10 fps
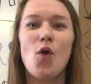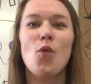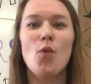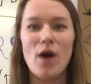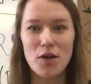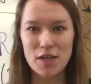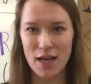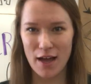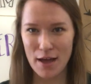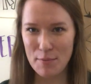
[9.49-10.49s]

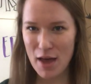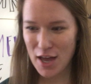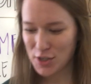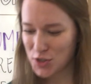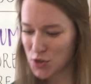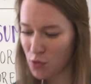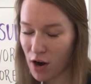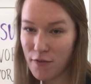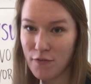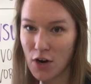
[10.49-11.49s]
Welcome to
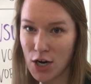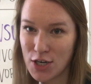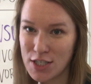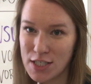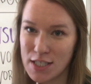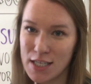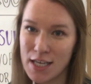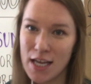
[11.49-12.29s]
our first